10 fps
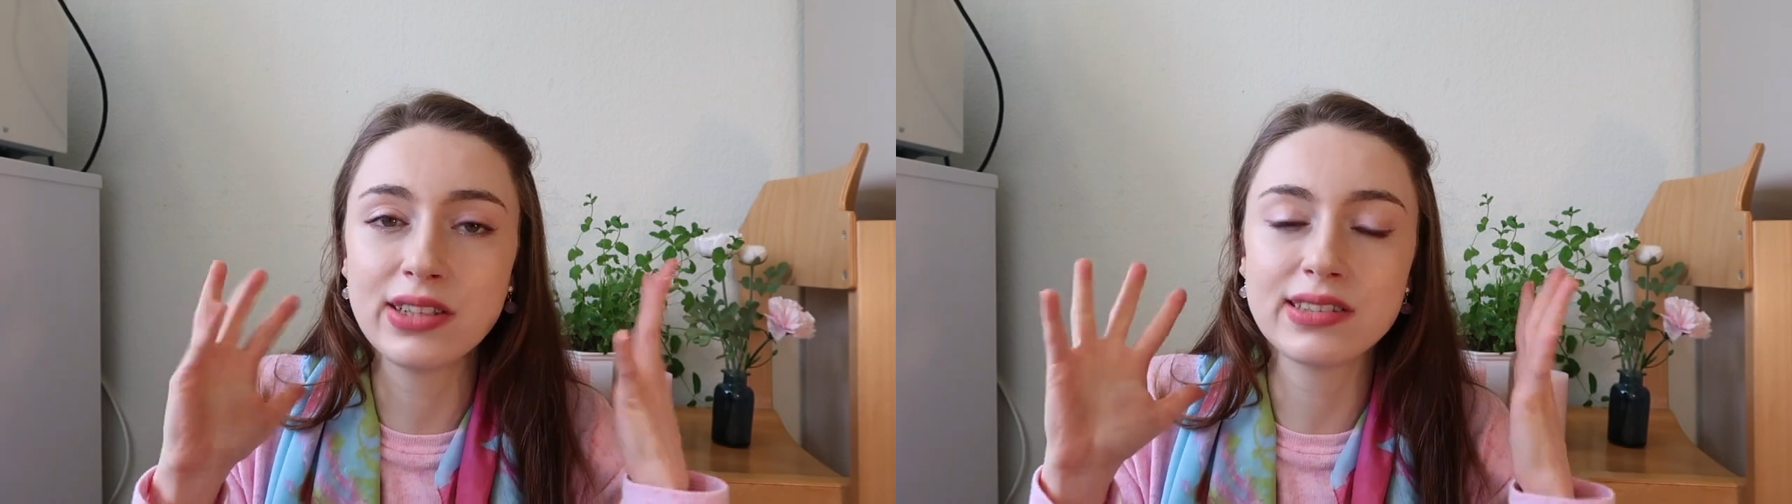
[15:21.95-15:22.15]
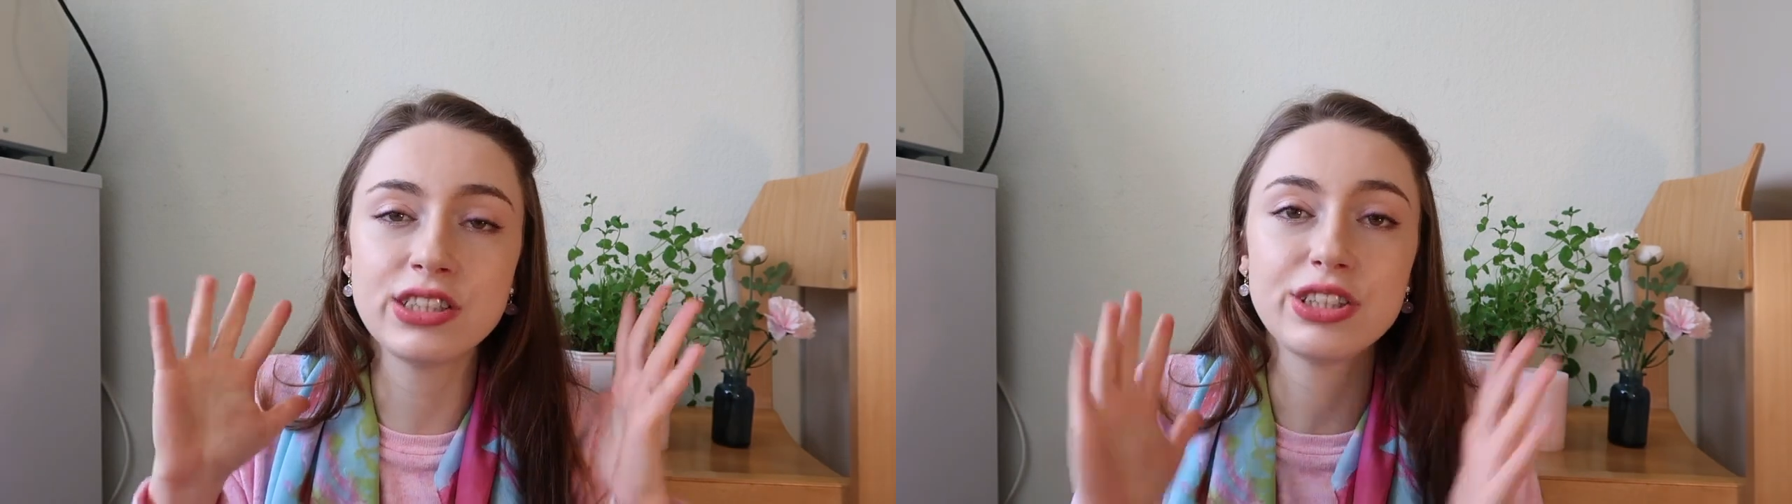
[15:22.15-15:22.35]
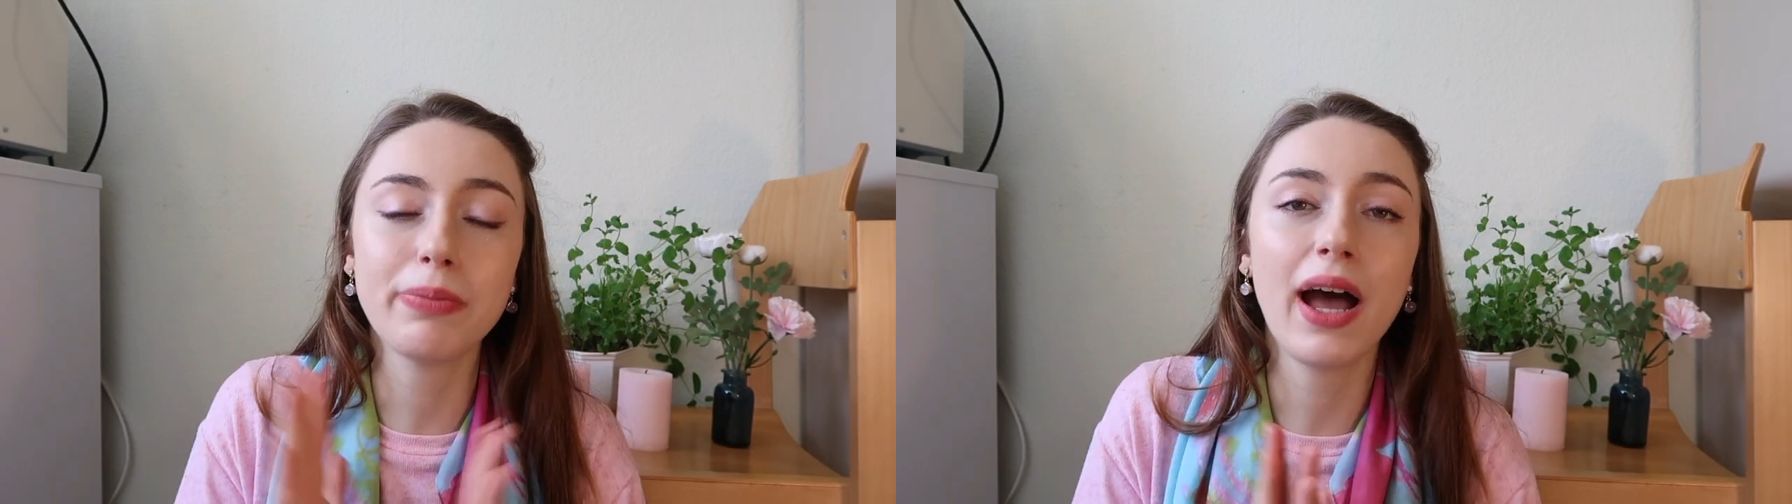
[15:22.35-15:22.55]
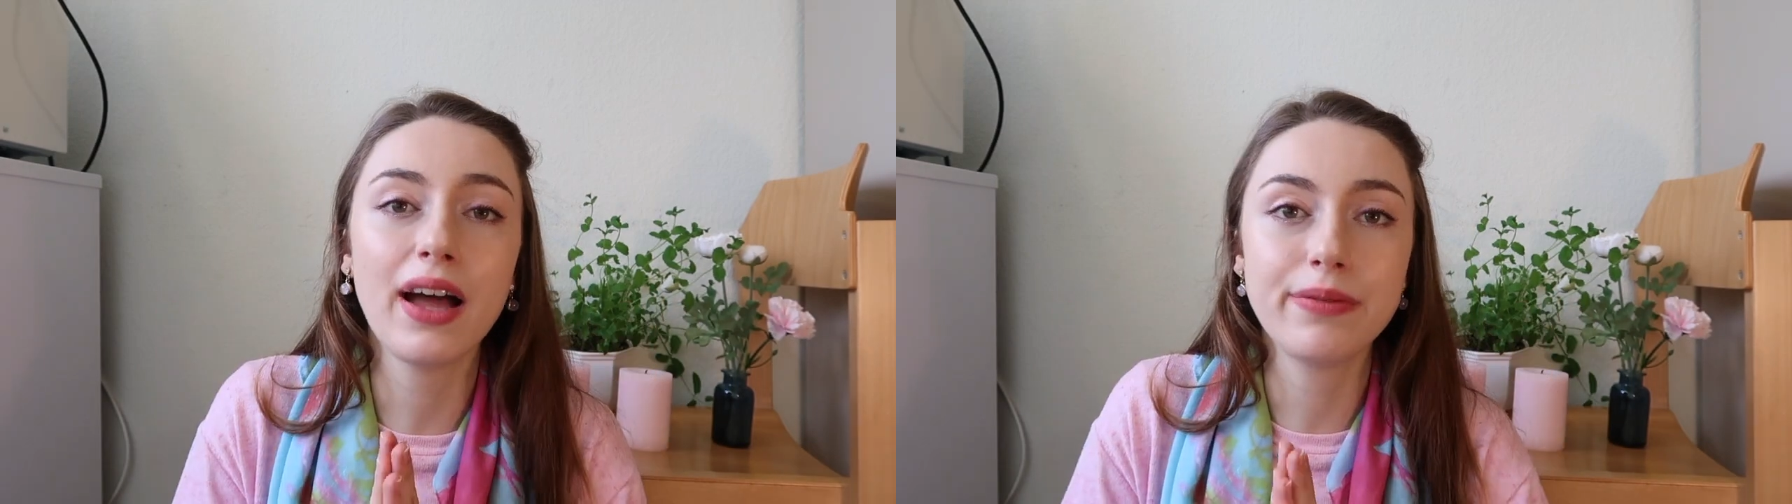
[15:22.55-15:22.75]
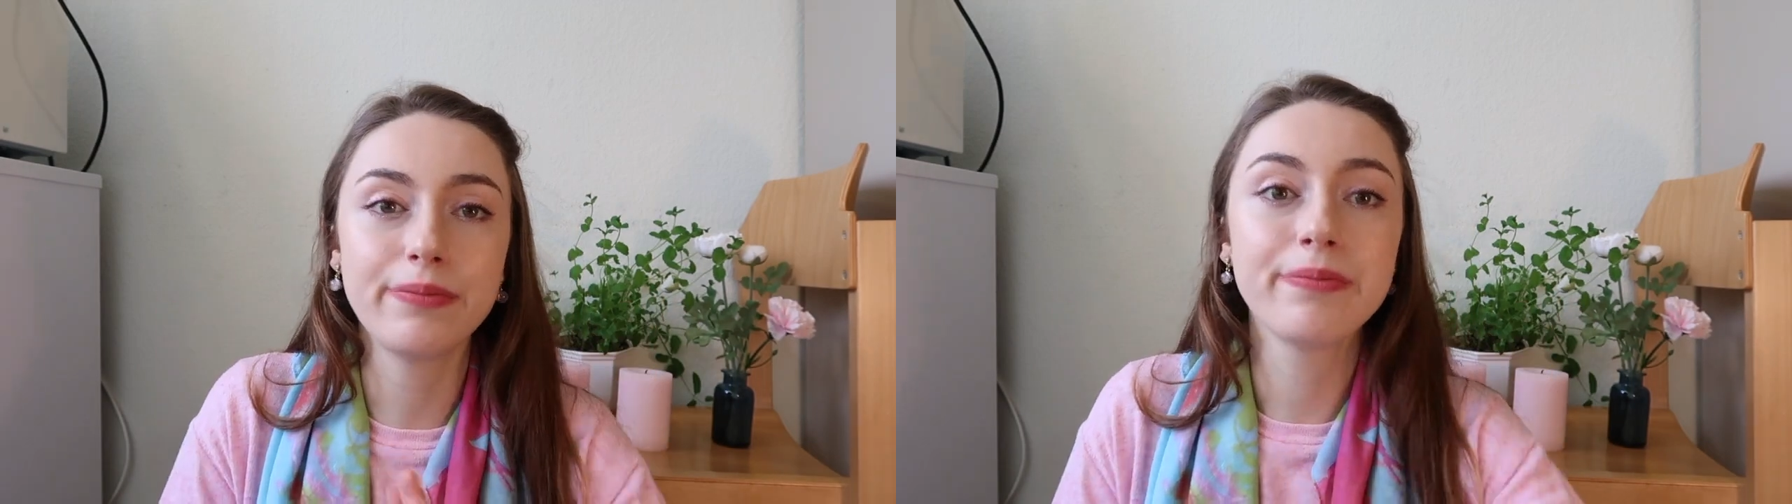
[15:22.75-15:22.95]
as in
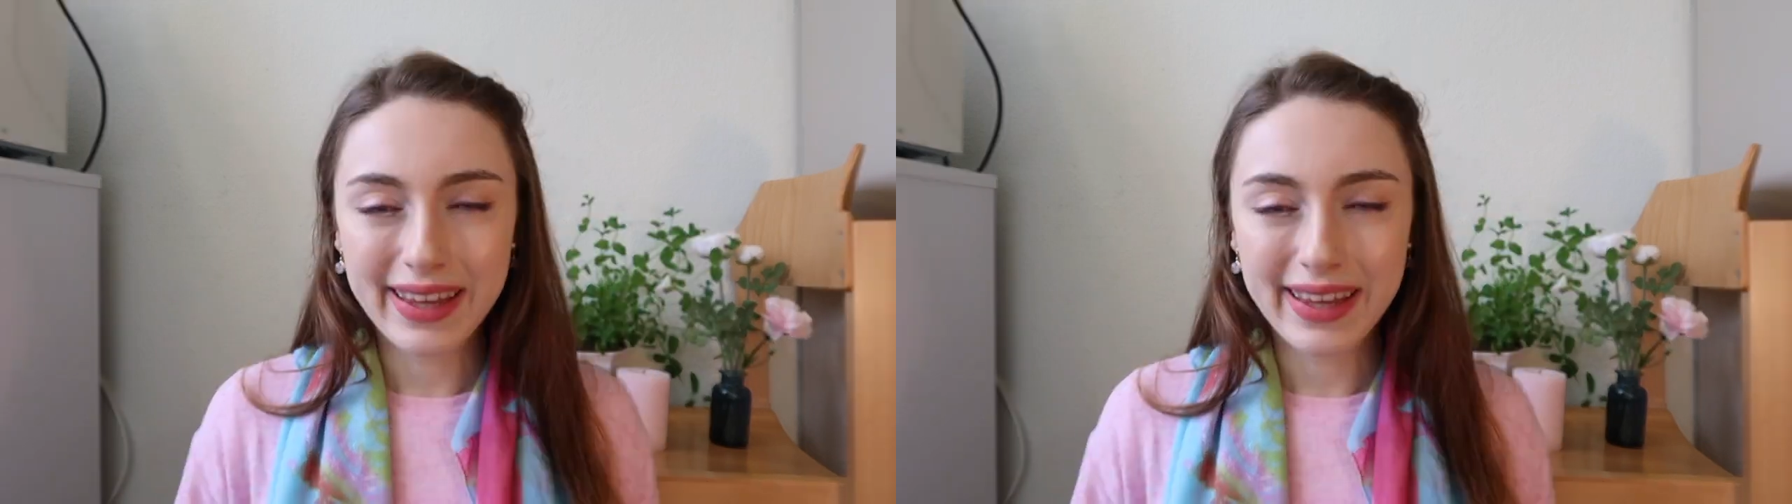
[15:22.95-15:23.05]
Japan.